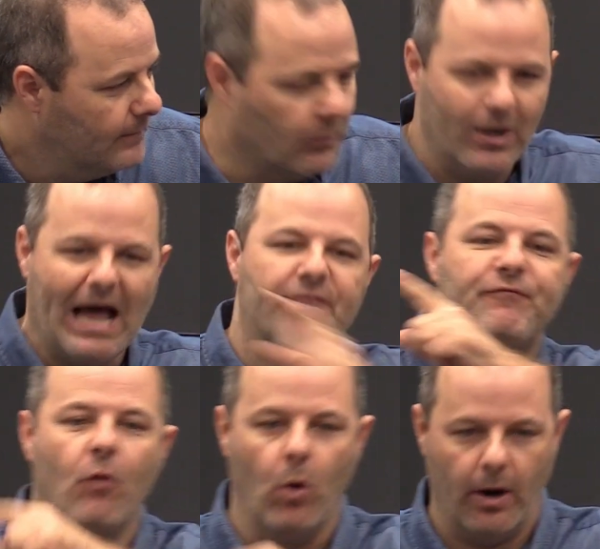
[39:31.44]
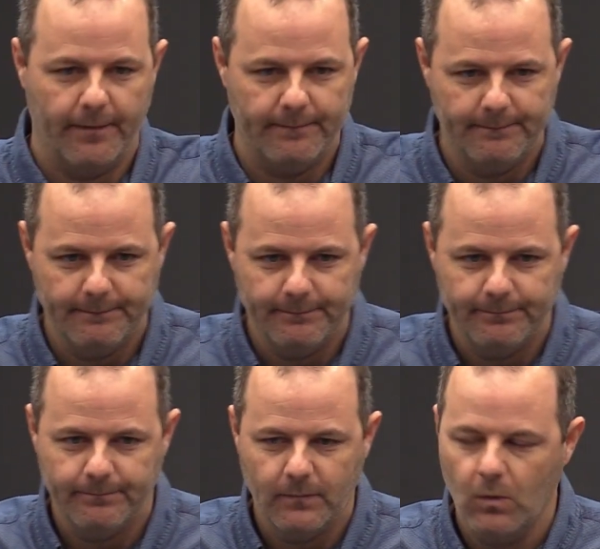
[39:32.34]
But we're not 4.
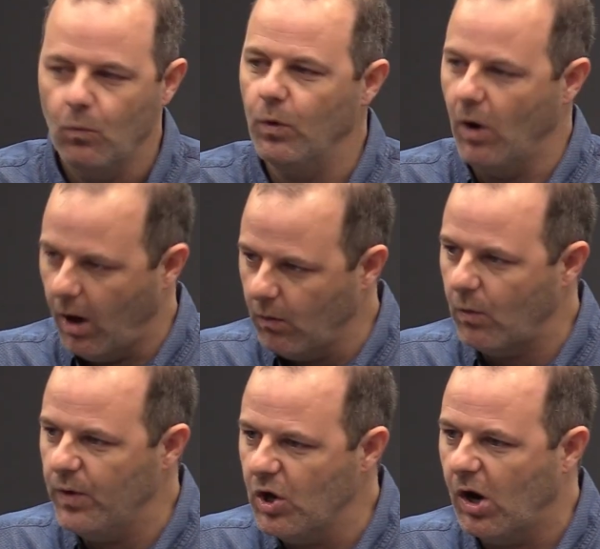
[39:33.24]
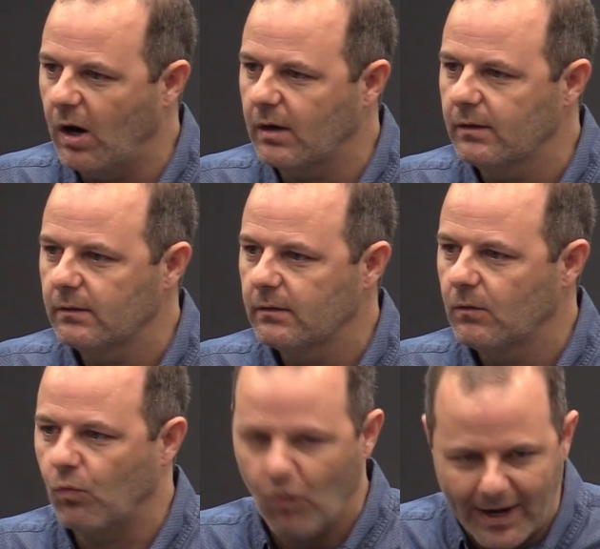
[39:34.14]
We are what we are
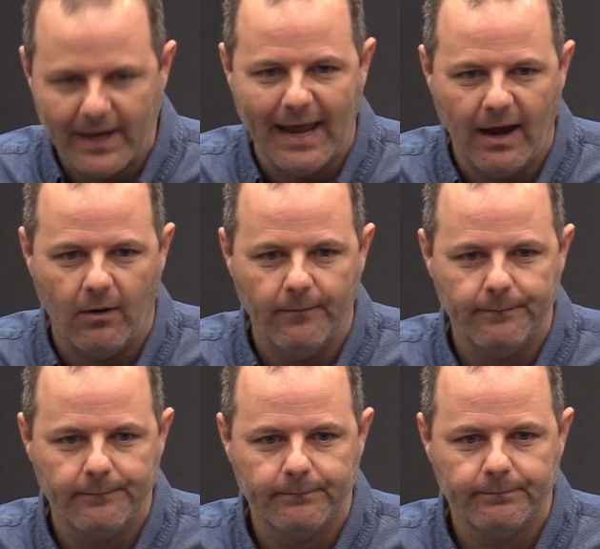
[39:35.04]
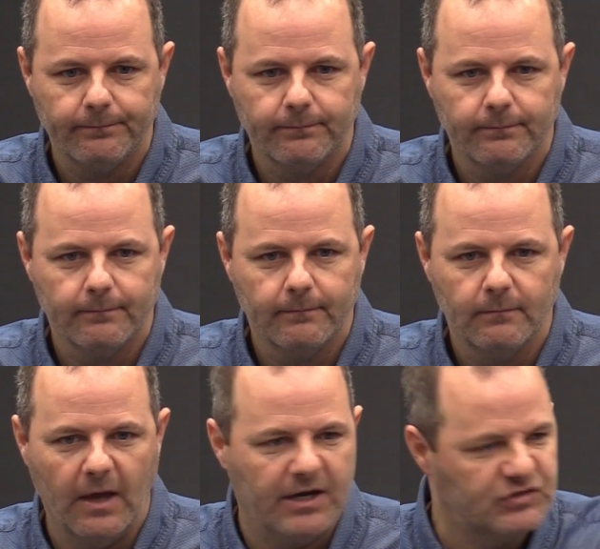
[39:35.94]
right now.
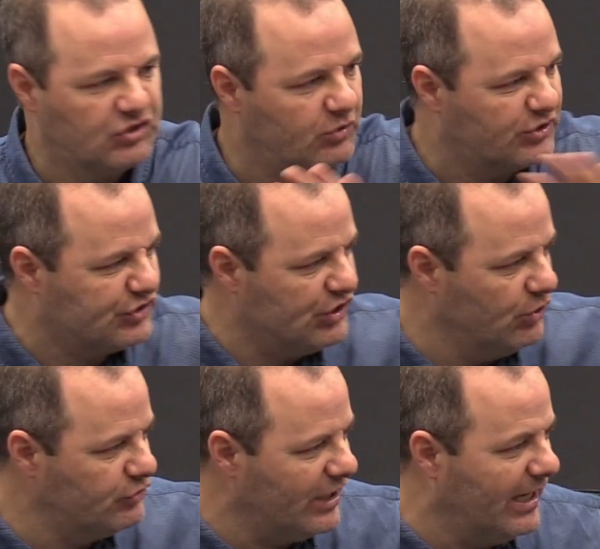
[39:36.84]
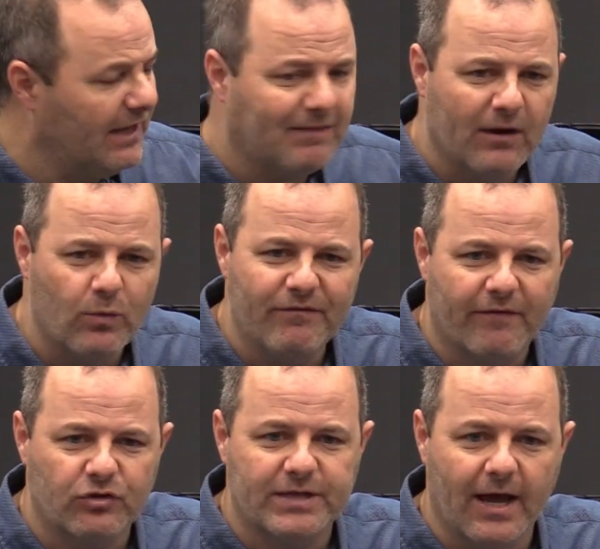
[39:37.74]
That isn't to excuse anything we've
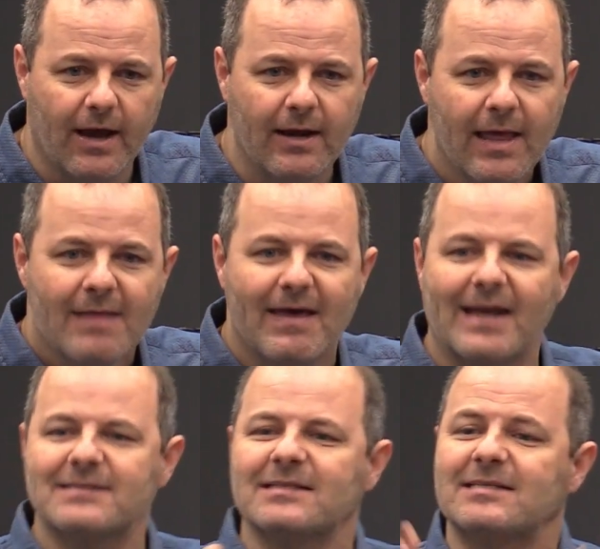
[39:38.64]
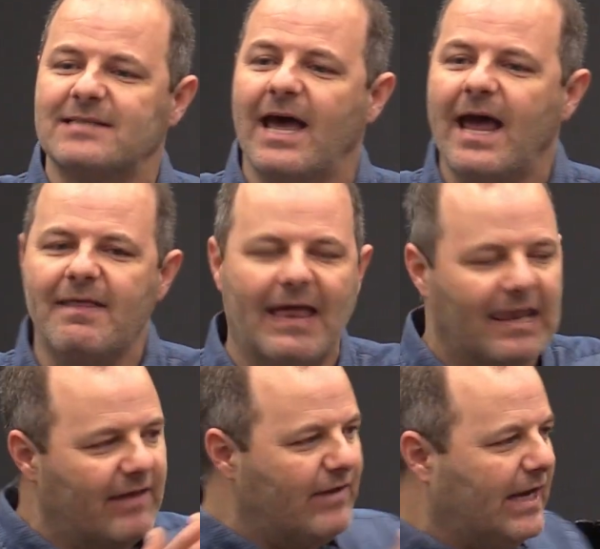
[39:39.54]
ever done. That is to say that
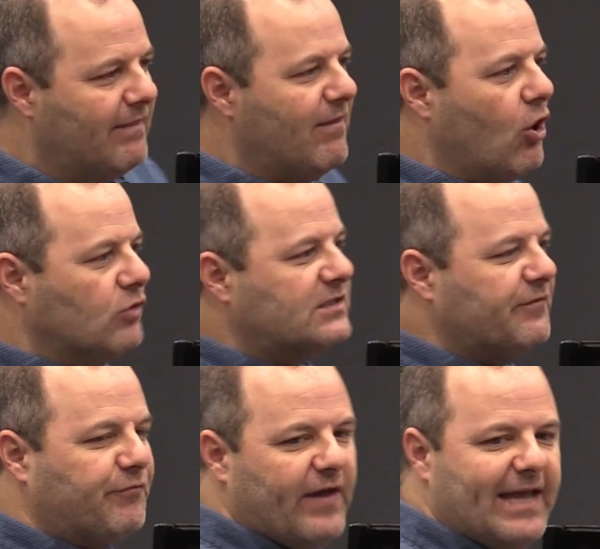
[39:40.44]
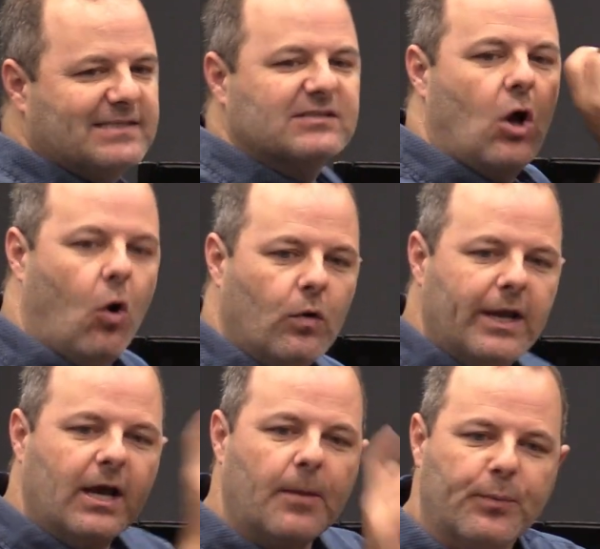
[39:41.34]
living in those defeats is
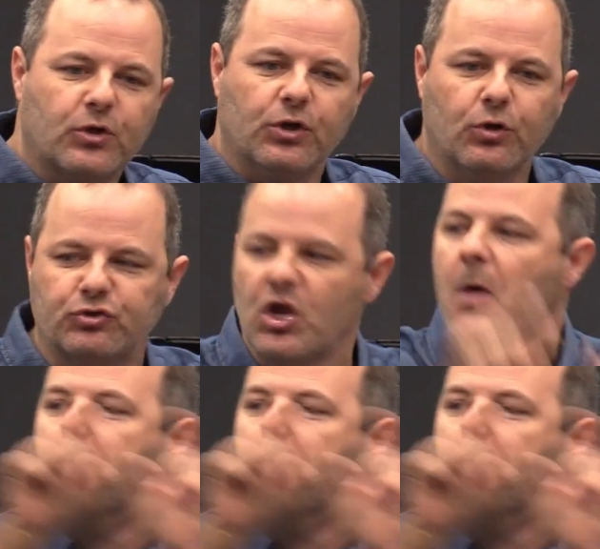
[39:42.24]
only going to produce